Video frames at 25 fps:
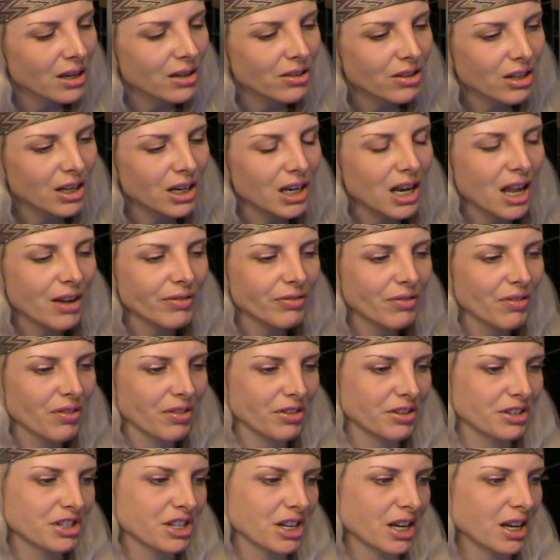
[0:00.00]
The
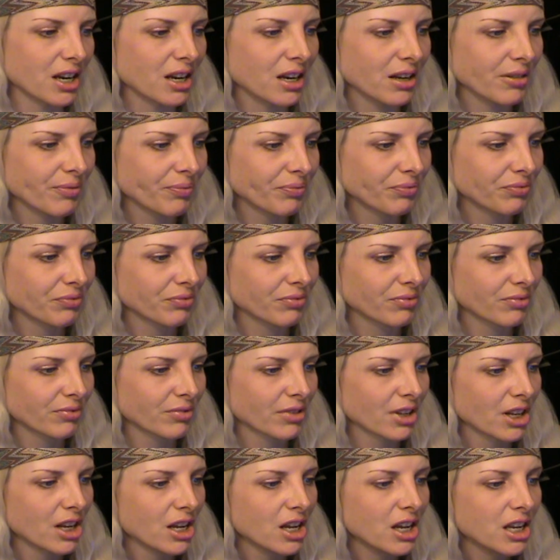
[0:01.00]
11th day.
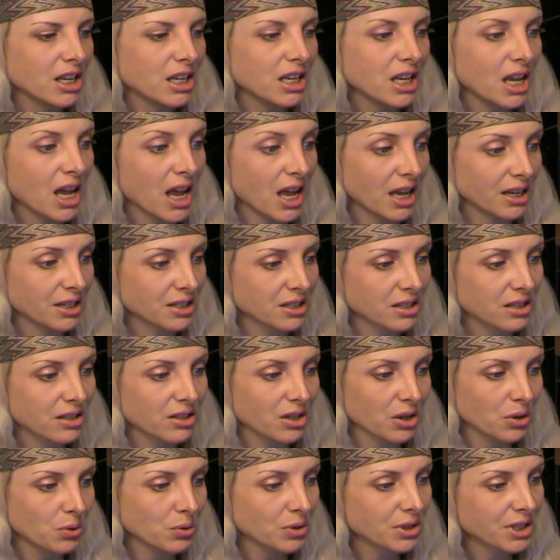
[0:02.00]
Yet,
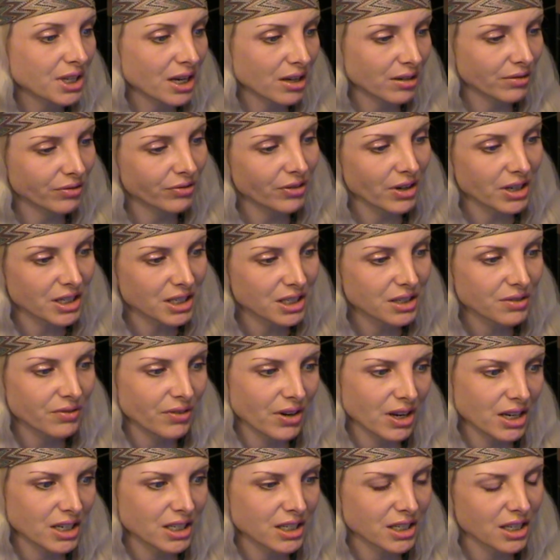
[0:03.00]
though set face to
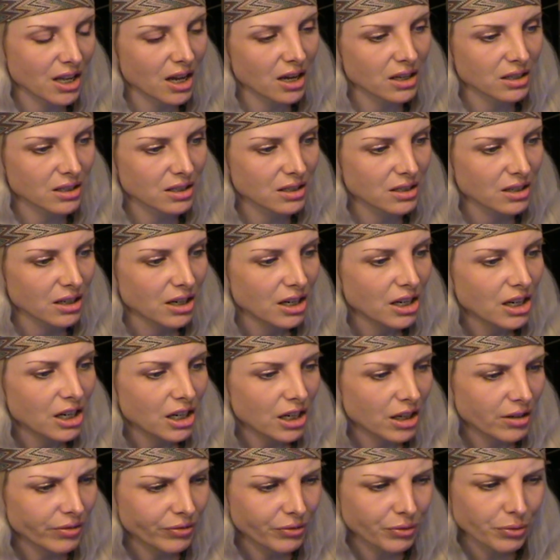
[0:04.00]
face thus,
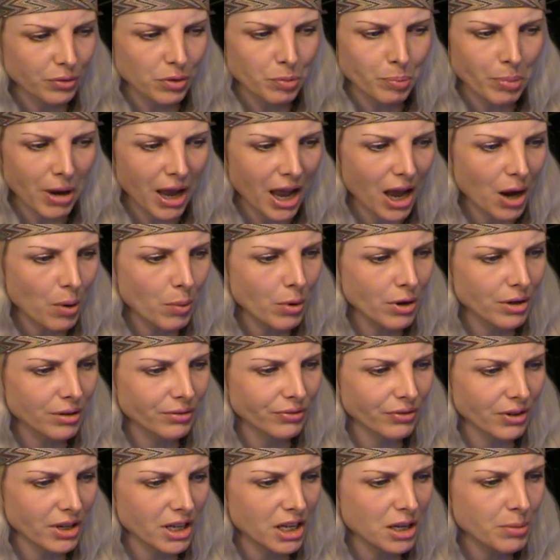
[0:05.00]
if through power
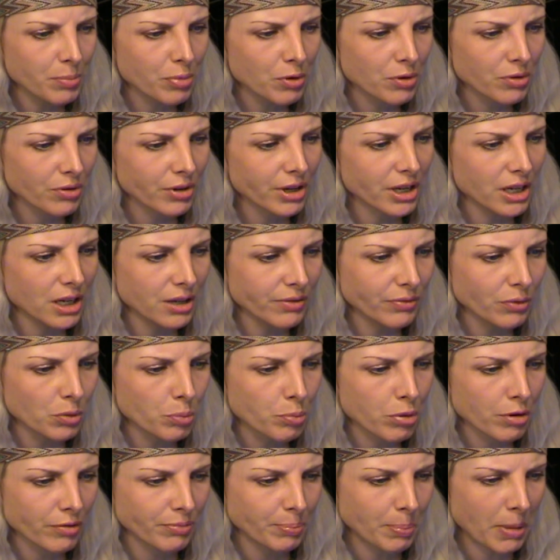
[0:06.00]
of evil
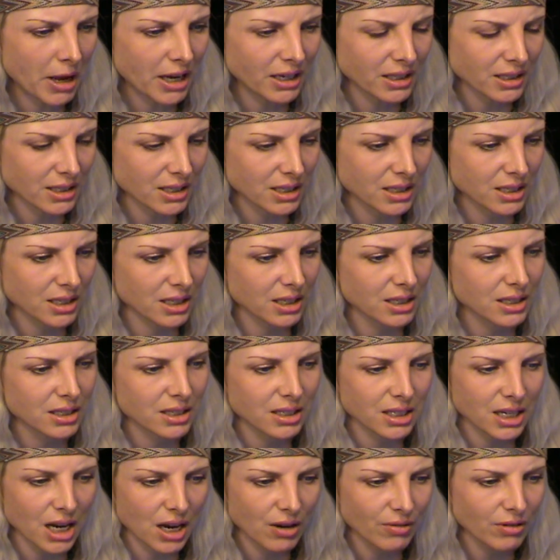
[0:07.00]

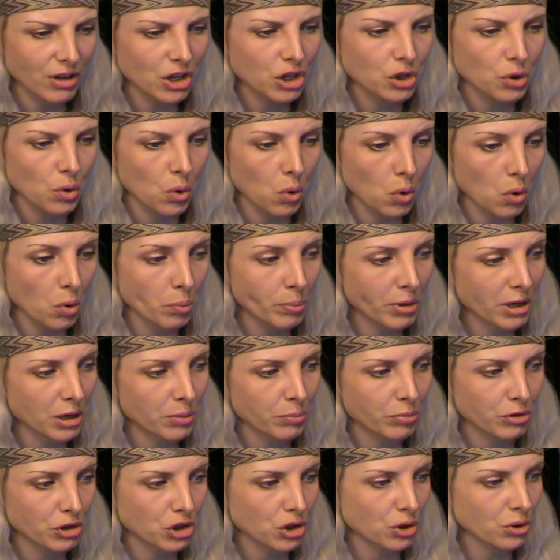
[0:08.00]
propensities, terror and awe
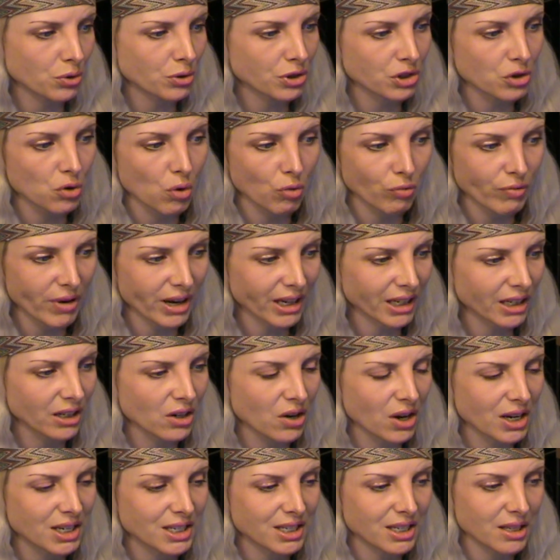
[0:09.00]
being produced, not
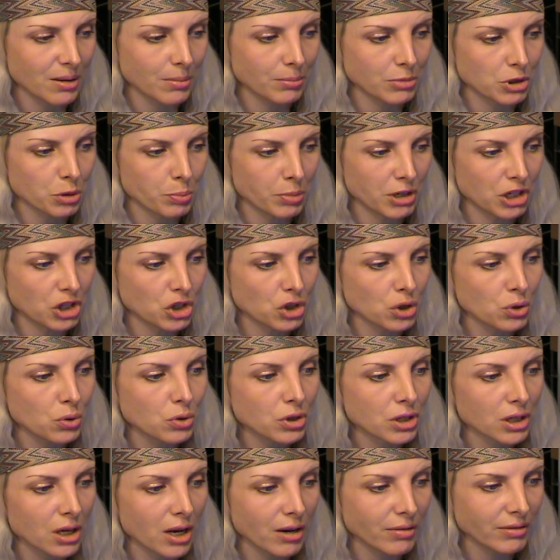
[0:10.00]
recognizing them to be
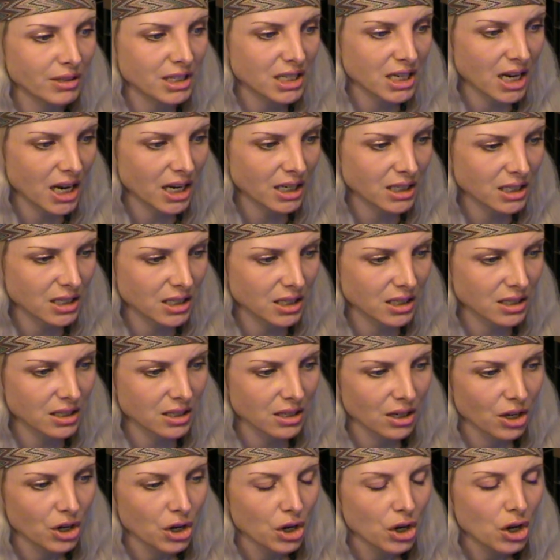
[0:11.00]
tutelary
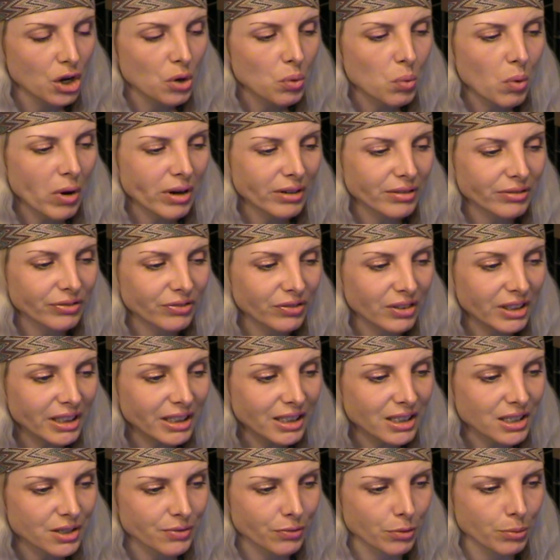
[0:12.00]
deities, one
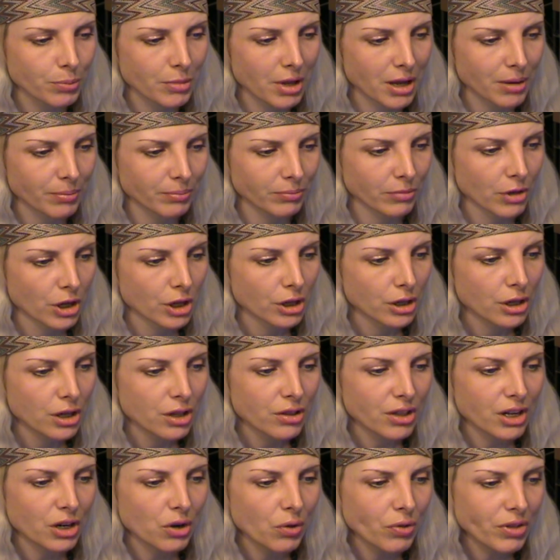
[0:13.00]
flees from them,
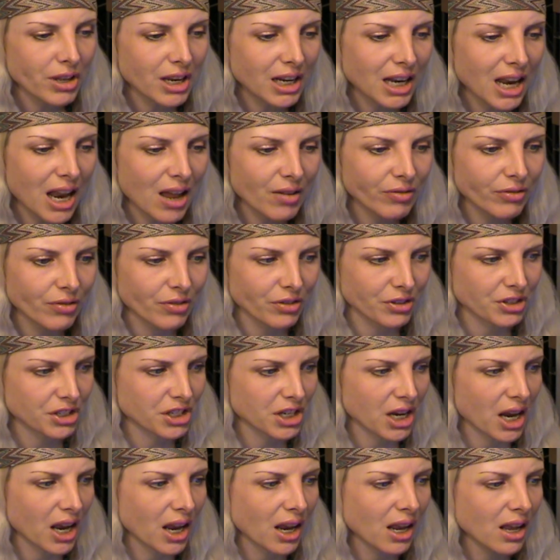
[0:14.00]
then on the 11th
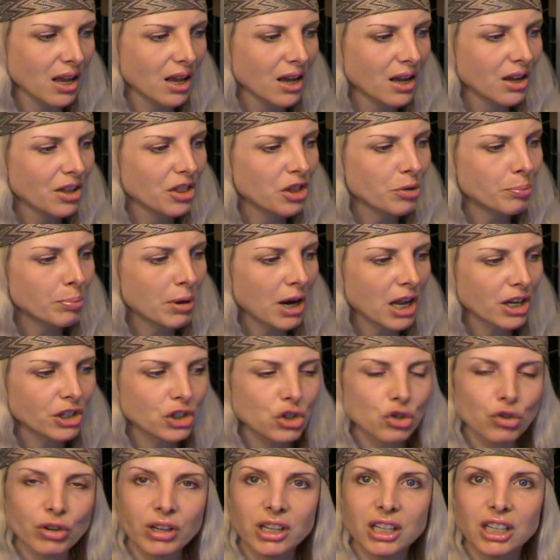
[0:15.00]
day, the
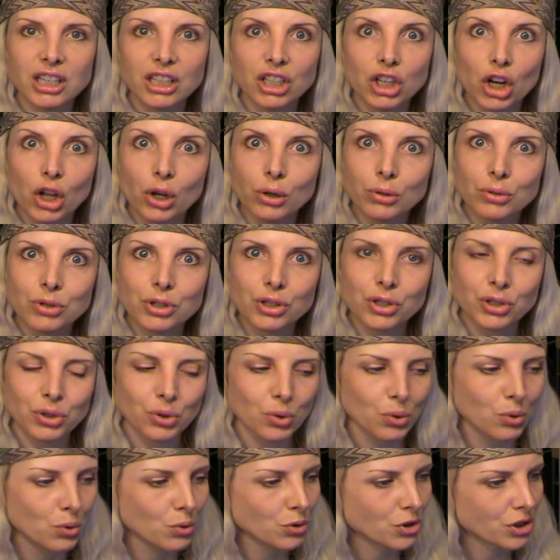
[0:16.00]
blood-drinking
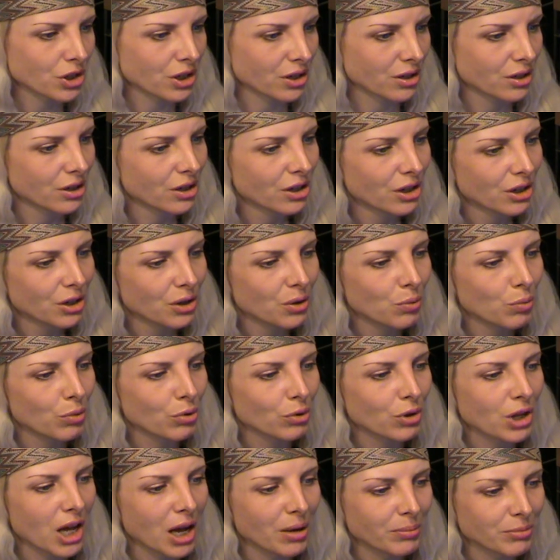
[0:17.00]
lotus order
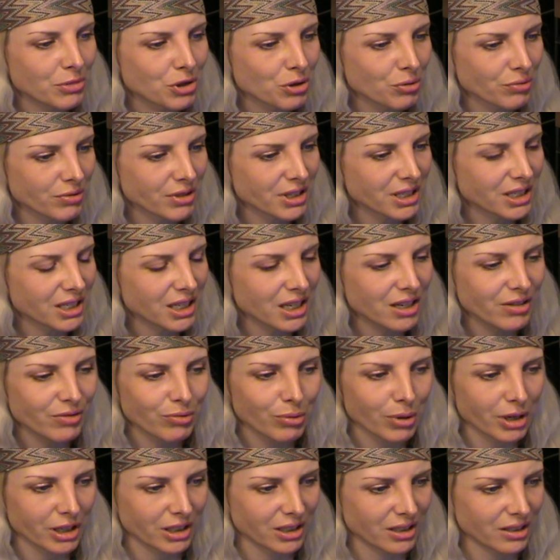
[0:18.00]
will come to
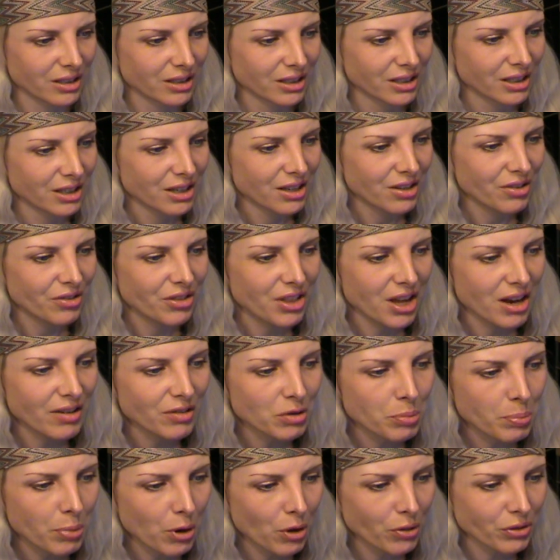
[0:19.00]
receive one.
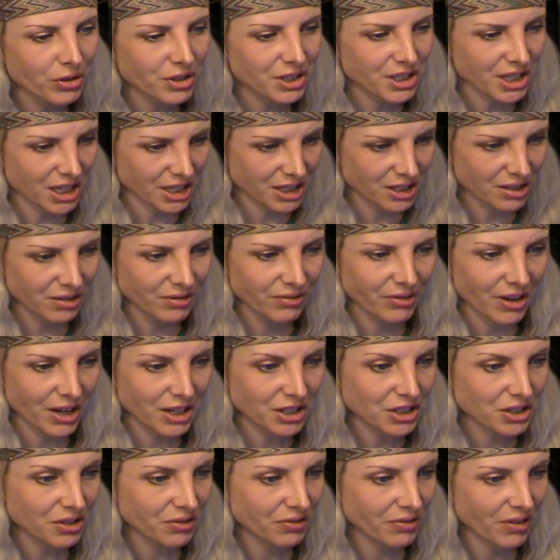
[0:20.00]
Thereupon the setting
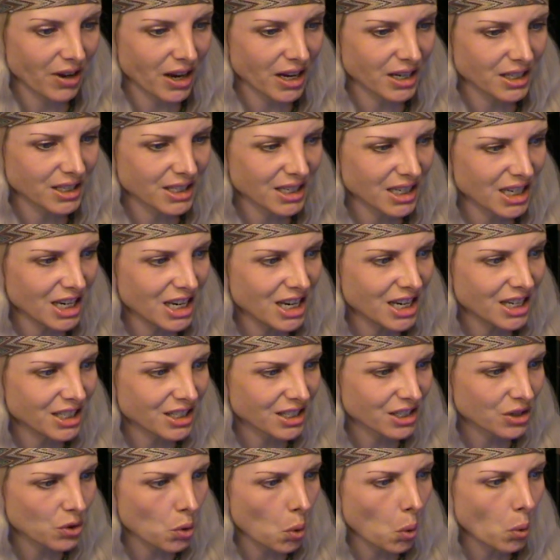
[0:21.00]
face to face
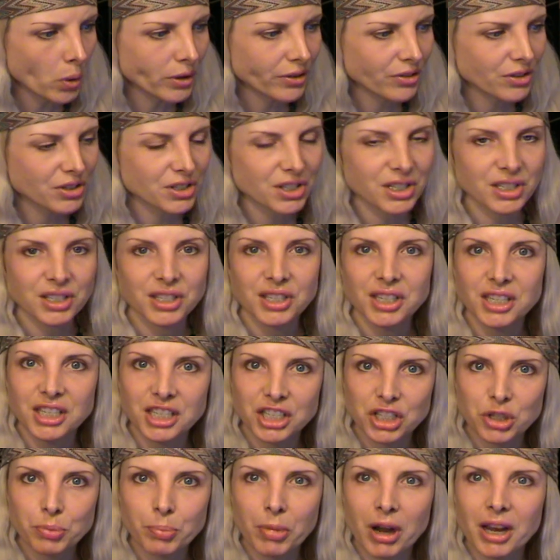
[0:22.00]
is calling the
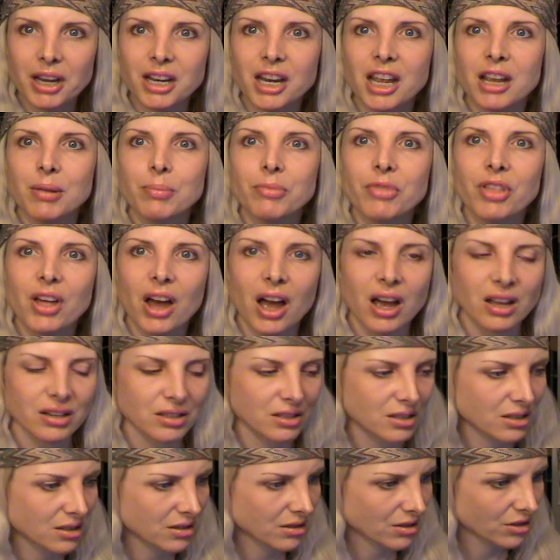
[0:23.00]
deceased by name
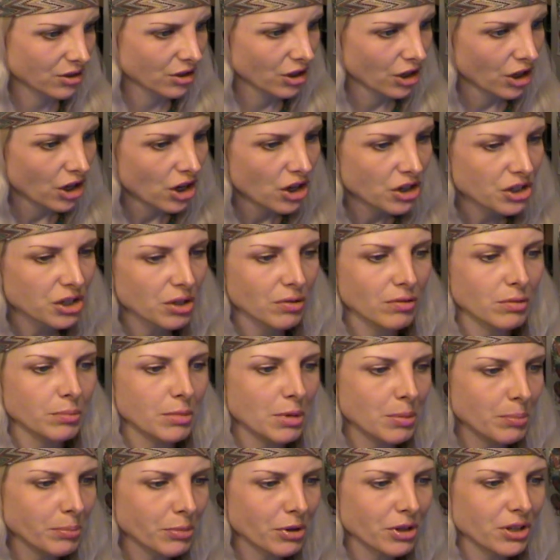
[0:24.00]
thus. So
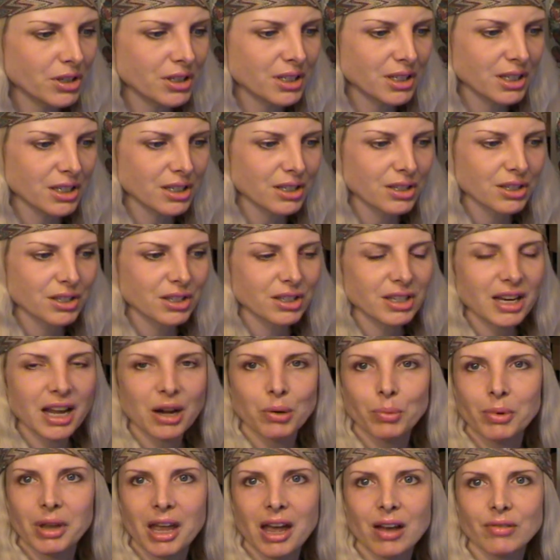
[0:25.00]
remember, this is
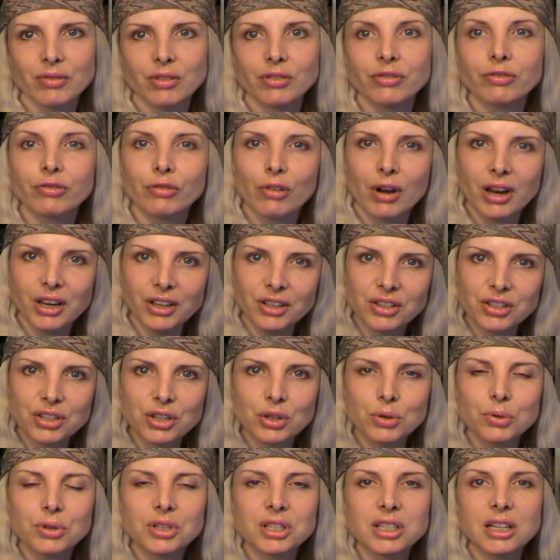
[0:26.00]
now we have a friend
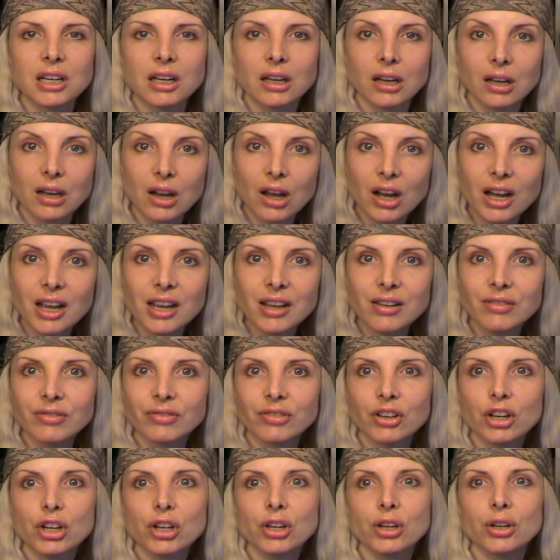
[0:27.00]
who's still
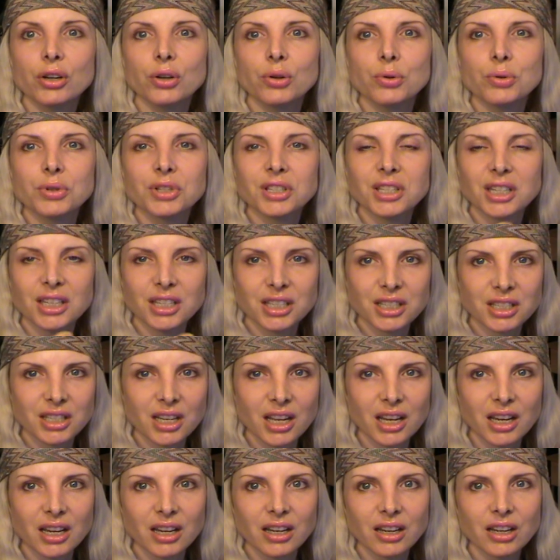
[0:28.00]
alive, who sits
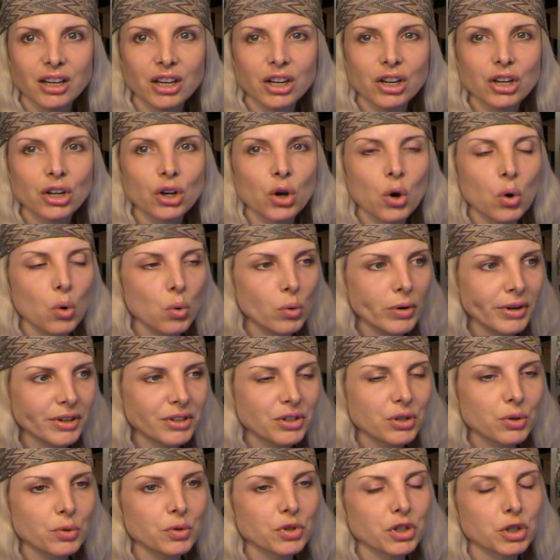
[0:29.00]
there
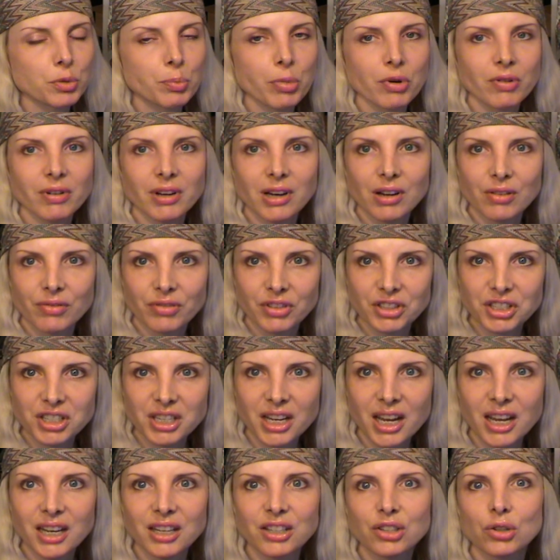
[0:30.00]
calling to the spirit of the
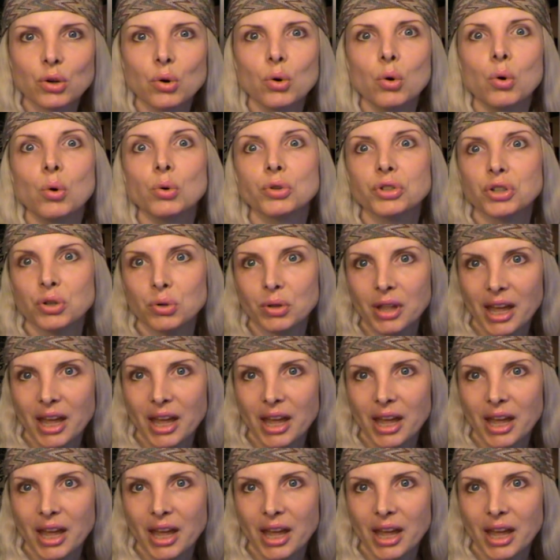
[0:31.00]
dead or to